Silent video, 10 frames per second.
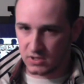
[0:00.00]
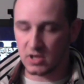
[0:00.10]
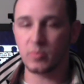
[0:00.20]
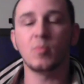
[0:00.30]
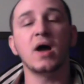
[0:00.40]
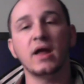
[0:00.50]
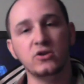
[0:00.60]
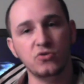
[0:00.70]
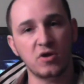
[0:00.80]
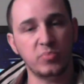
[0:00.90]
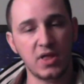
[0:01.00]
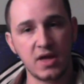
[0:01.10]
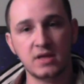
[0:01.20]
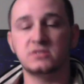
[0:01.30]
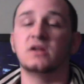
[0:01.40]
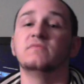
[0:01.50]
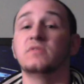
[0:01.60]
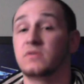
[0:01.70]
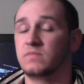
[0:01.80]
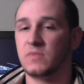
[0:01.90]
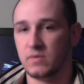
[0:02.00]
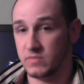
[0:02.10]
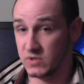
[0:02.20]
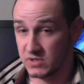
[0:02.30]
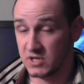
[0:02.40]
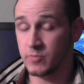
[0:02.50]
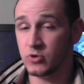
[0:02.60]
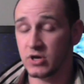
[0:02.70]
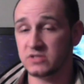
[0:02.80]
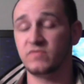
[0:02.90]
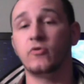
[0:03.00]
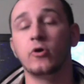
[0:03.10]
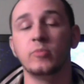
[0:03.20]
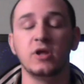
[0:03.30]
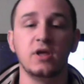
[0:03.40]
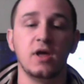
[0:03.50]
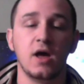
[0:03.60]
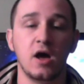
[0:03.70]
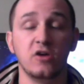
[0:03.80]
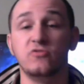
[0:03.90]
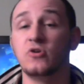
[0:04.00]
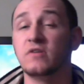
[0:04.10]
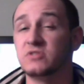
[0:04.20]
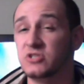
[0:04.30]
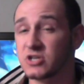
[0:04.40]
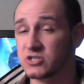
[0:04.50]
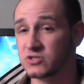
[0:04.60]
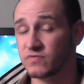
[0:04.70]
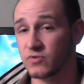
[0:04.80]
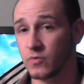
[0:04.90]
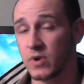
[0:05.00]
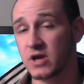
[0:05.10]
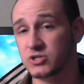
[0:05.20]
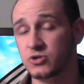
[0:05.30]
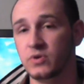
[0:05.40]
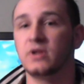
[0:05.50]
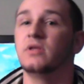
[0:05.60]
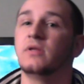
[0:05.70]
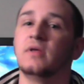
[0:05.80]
keep in mind I do have plans, and I'm keeping you guys informed. If you have suggestions for the way I should do it,